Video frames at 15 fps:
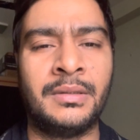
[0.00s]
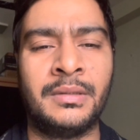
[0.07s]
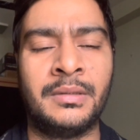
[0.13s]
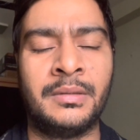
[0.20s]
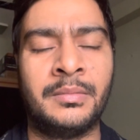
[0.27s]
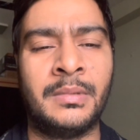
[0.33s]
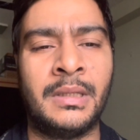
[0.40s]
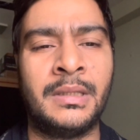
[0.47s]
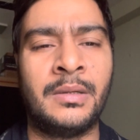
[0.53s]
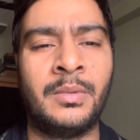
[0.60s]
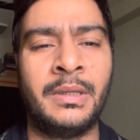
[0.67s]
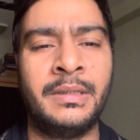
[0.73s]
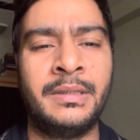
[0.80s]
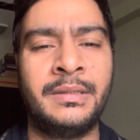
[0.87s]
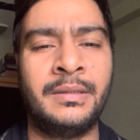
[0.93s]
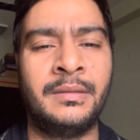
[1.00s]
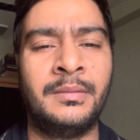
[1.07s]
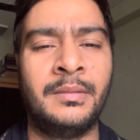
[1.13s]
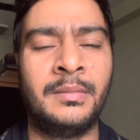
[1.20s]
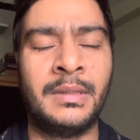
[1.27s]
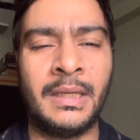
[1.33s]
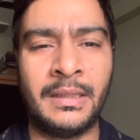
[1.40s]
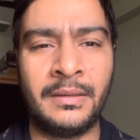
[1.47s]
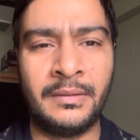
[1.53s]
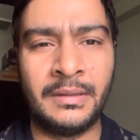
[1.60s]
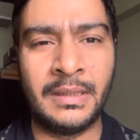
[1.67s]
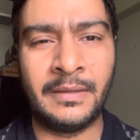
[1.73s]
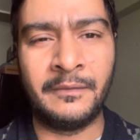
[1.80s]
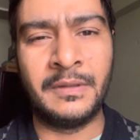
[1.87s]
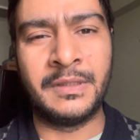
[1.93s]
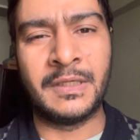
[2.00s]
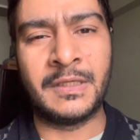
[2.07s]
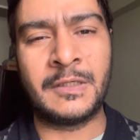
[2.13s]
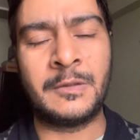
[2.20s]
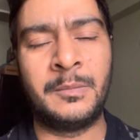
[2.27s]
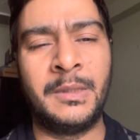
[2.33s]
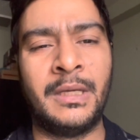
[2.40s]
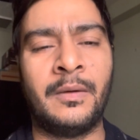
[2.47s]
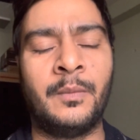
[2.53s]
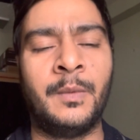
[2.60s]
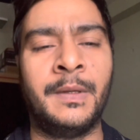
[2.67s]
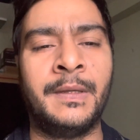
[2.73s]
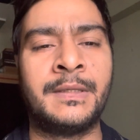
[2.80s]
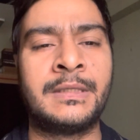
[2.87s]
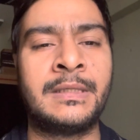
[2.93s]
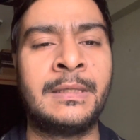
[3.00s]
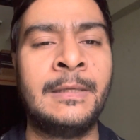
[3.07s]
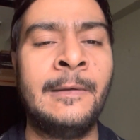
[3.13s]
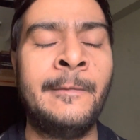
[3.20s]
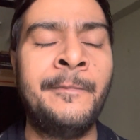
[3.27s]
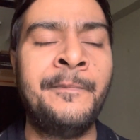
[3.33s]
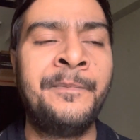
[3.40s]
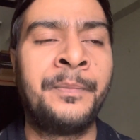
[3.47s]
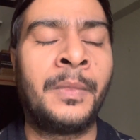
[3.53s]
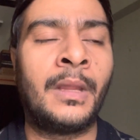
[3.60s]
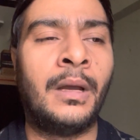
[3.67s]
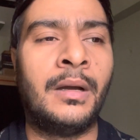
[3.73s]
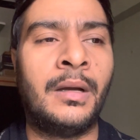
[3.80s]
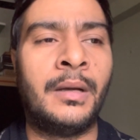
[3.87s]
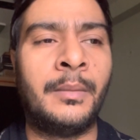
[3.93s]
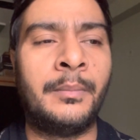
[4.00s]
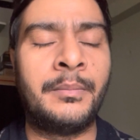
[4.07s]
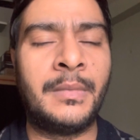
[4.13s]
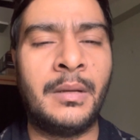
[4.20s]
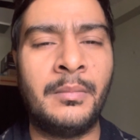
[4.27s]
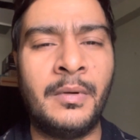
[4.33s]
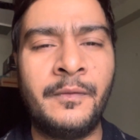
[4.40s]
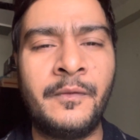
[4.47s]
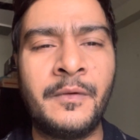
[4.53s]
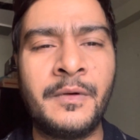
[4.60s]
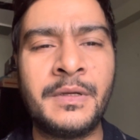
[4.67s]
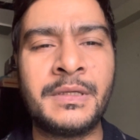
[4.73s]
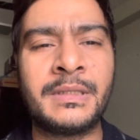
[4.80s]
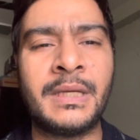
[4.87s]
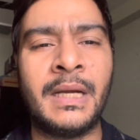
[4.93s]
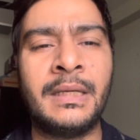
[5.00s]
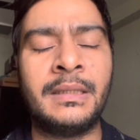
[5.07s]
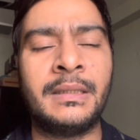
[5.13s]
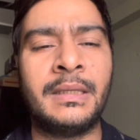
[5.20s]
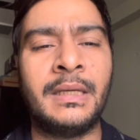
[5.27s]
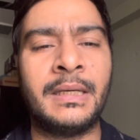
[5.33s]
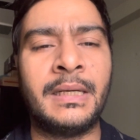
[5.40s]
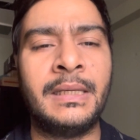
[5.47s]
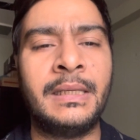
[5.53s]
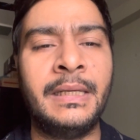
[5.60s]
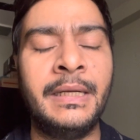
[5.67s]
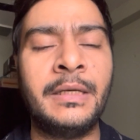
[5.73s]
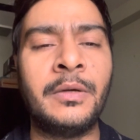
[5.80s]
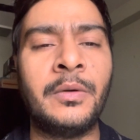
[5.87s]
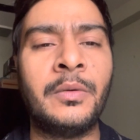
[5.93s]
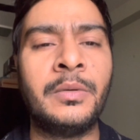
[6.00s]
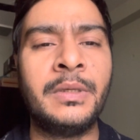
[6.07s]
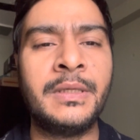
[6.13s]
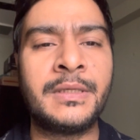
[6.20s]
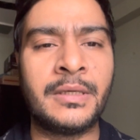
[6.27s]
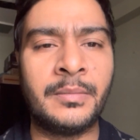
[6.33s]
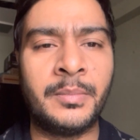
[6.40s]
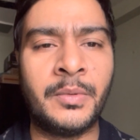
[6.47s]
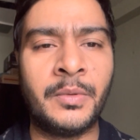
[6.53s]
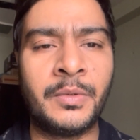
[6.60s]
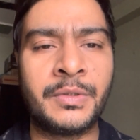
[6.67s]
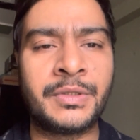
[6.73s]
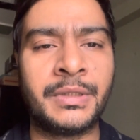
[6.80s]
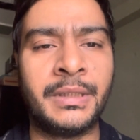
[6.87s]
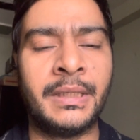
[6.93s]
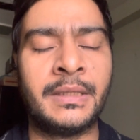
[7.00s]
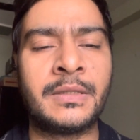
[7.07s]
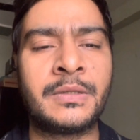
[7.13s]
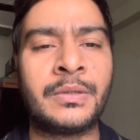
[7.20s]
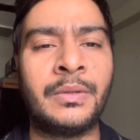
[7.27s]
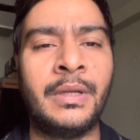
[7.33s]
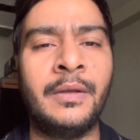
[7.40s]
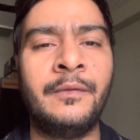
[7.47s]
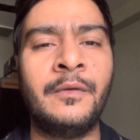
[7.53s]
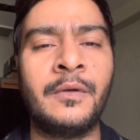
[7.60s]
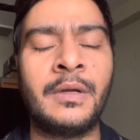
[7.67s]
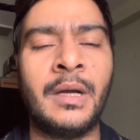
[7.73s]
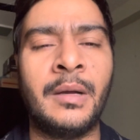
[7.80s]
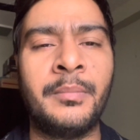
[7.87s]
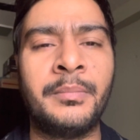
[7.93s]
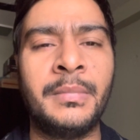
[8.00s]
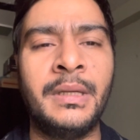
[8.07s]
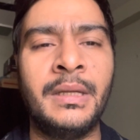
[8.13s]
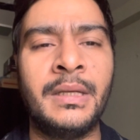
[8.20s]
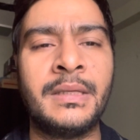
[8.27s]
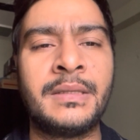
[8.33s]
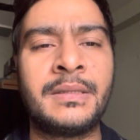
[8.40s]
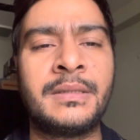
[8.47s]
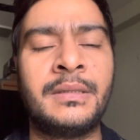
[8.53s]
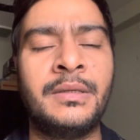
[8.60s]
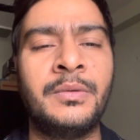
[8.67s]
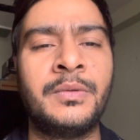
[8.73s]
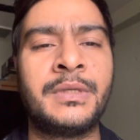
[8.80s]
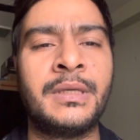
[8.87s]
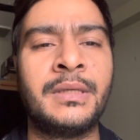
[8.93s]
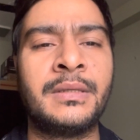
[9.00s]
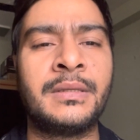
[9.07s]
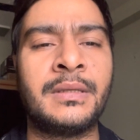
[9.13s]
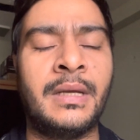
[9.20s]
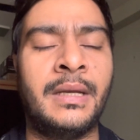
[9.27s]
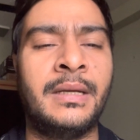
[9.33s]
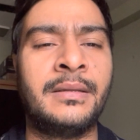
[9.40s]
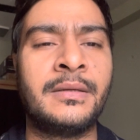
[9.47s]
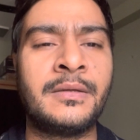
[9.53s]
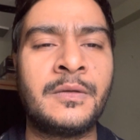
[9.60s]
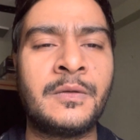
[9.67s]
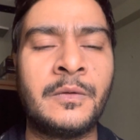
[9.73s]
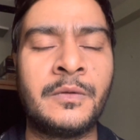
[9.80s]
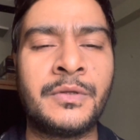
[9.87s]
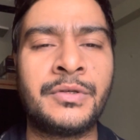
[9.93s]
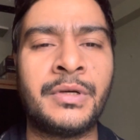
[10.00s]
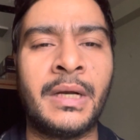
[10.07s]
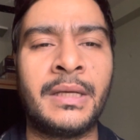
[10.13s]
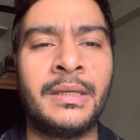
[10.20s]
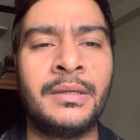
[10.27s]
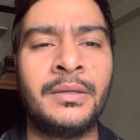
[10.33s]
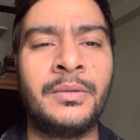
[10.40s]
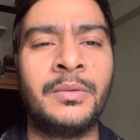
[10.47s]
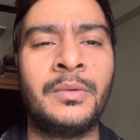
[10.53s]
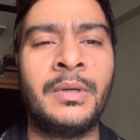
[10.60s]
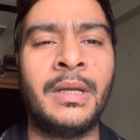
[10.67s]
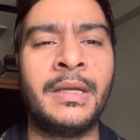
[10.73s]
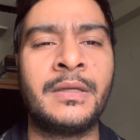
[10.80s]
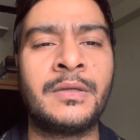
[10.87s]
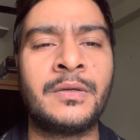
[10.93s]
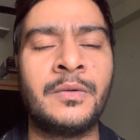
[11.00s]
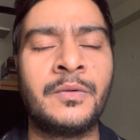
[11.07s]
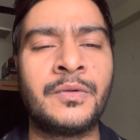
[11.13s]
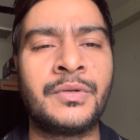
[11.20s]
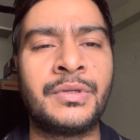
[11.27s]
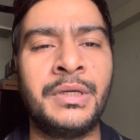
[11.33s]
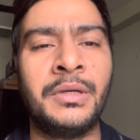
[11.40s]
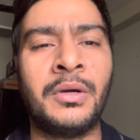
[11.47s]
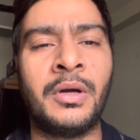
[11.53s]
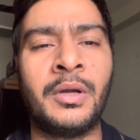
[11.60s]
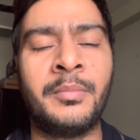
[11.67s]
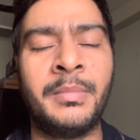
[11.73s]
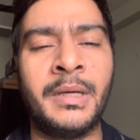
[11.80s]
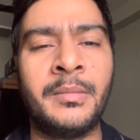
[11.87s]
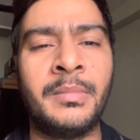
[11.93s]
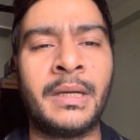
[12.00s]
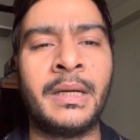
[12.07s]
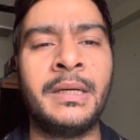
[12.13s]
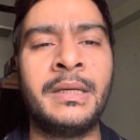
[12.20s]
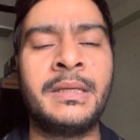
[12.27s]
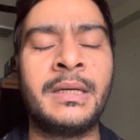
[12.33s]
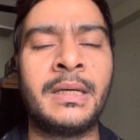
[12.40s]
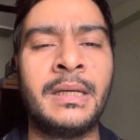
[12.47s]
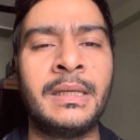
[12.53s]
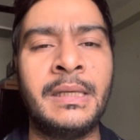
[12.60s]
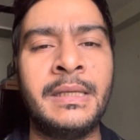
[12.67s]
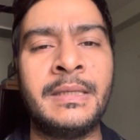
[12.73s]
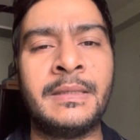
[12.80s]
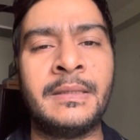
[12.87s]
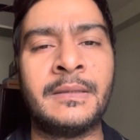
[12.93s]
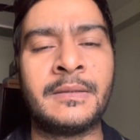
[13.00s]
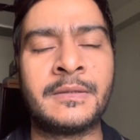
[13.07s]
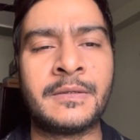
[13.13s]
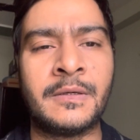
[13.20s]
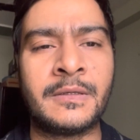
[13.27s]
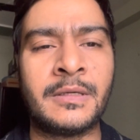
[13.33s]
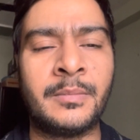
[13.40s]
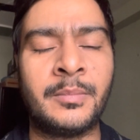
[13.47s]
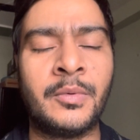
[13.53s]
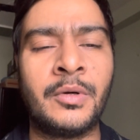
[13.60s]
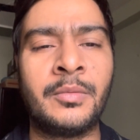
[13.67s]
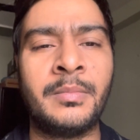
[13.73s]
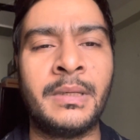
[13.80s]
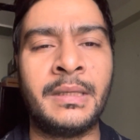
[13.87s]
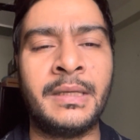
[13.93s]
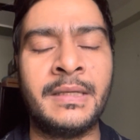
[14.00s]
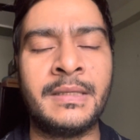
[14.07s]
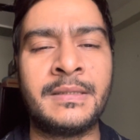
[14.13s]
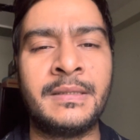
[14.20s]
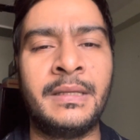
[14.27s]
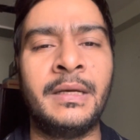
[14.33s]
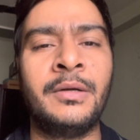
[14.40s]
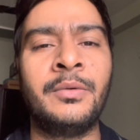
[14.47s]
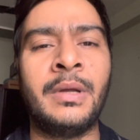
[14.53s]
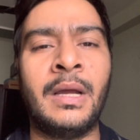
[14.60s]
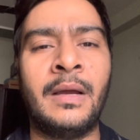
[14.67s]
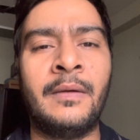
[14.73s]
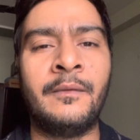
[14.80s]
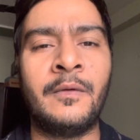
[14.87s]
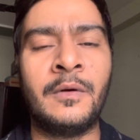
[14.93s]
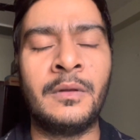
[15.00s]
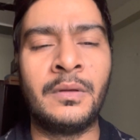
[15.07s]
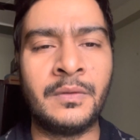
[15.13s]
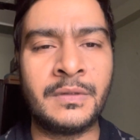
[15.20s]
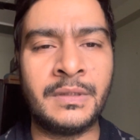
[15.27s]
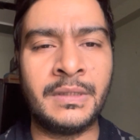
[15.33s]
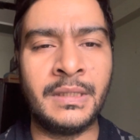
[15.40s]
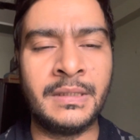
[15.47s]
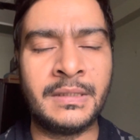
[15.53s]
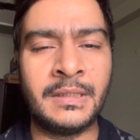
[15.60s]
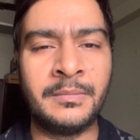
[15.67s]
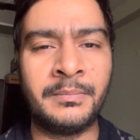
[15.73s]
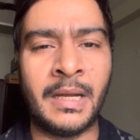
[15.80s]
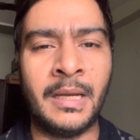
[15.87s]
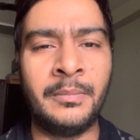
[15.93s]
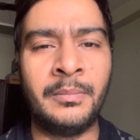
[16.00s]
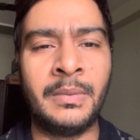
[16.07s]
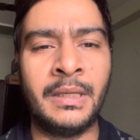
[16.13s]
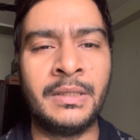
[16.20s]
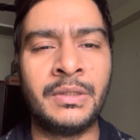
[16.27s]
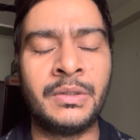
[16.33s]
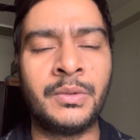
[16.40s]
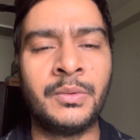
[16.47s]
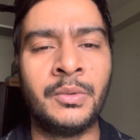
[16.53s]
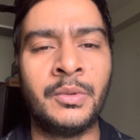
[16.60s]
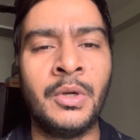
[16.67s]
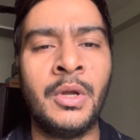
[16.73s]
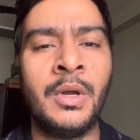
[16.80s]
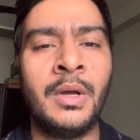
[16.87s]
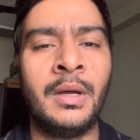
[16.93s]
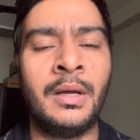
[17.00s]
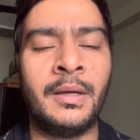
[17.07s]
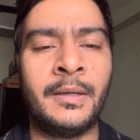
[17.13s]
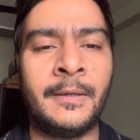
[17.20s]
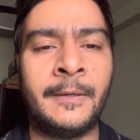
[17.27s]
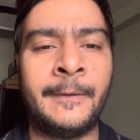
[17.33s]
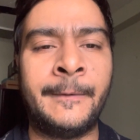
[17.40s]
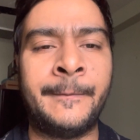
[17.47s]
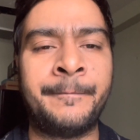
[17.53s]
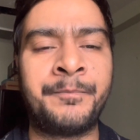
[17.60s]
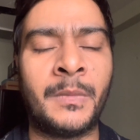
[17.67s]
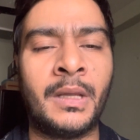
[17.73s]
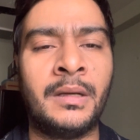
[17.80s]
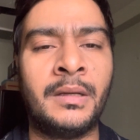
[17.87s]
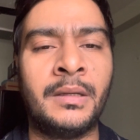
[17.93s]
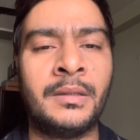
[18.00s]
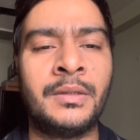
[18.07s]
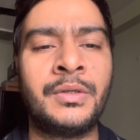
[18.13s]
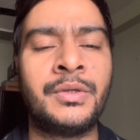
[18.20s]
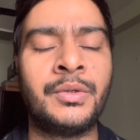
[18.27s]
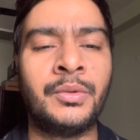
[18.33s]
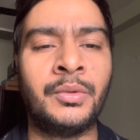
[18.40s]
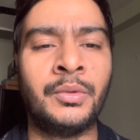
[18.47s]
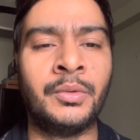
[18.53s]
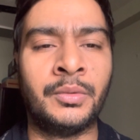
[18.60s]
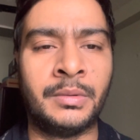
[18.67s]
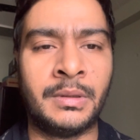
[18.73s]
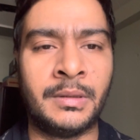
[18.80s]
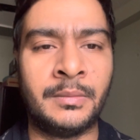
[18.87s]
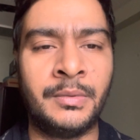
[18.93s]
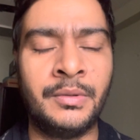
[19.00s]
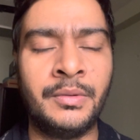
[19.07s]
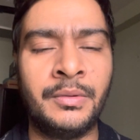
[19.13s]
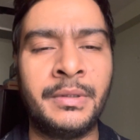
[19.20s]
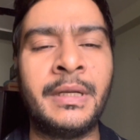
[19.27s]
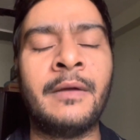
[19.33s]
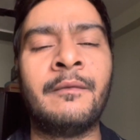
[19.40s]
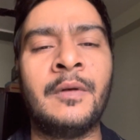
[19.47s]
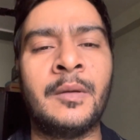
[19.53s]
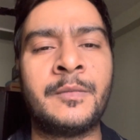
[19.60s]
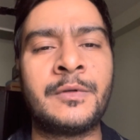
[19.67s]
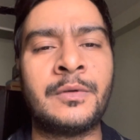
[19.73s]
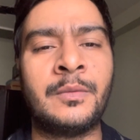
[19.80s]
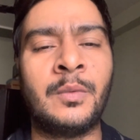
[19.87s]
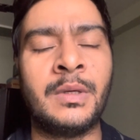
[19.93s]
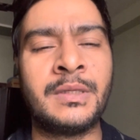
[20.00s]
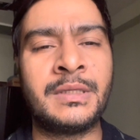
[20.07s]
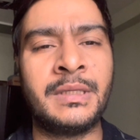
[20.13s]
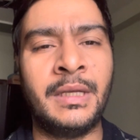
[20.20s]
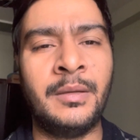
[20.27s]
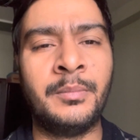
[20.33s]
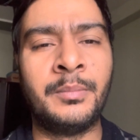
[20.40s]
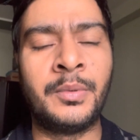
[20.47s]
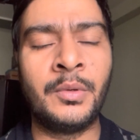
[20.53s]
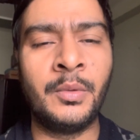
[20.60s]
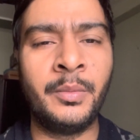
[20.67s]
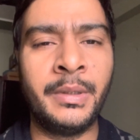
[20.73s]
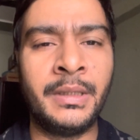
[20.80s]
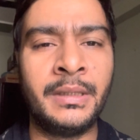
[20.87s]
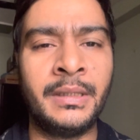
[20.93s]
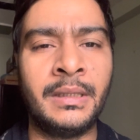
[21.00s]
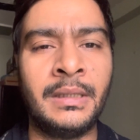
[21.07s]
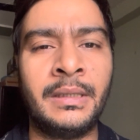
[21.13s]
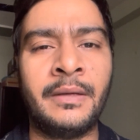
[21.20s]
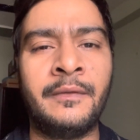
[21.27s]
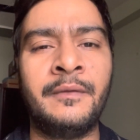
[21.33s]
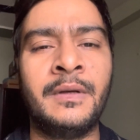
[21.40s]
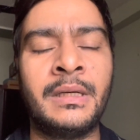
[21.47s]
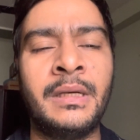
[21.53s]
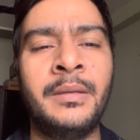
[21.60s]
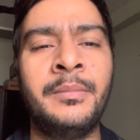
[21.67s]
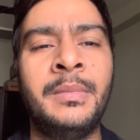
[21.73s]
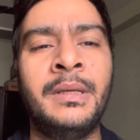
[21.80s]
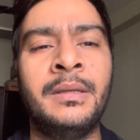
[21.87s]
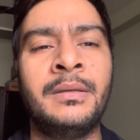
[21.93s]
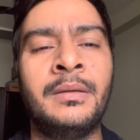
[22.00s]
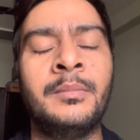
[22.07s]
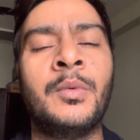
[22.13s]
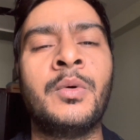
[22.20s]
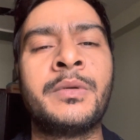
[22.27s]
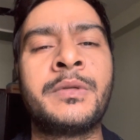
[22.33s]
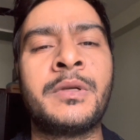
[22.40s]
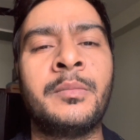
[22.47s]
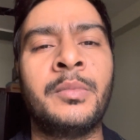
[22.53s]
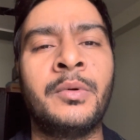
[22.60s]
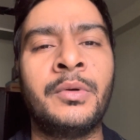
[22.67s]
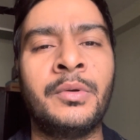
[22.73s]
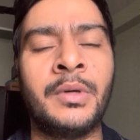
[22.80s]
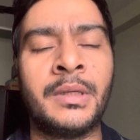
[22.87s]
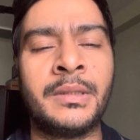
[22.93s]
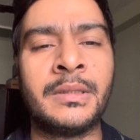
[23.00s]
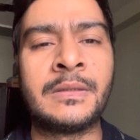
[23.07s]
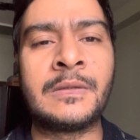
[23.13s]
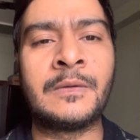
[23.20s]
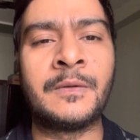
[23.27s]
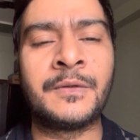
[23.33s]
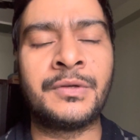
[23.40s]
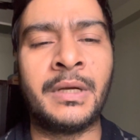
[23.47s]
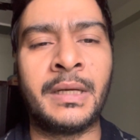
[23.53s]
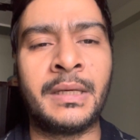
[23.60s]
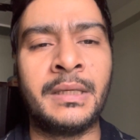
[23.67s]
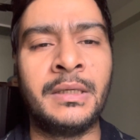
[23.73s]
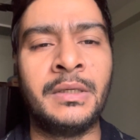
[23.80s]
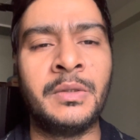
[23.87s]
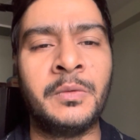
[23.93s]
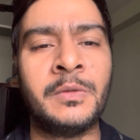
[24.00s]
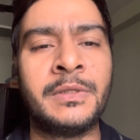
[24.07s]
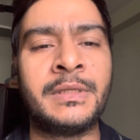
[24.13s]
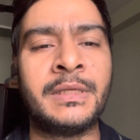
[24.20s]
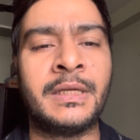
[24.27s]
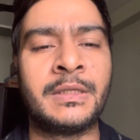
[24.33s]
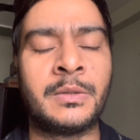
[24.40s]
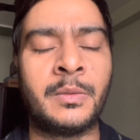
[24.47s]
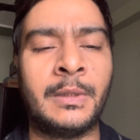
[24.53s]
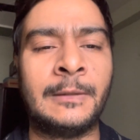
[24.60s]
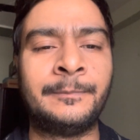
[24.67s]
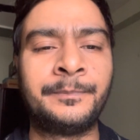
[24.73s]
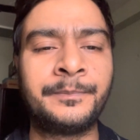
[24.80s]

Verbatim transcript: Uh, otherwise, that there will just be a waste uh, number four is that currently it only supports git so if your company is using another source tracking tool like sourcetree or bitbucket currently it does not support but yes they do have all those things in pipeline to um, uh, to uh, you know develop so once they improve it there'll definitely be more support to other source tracking tools as well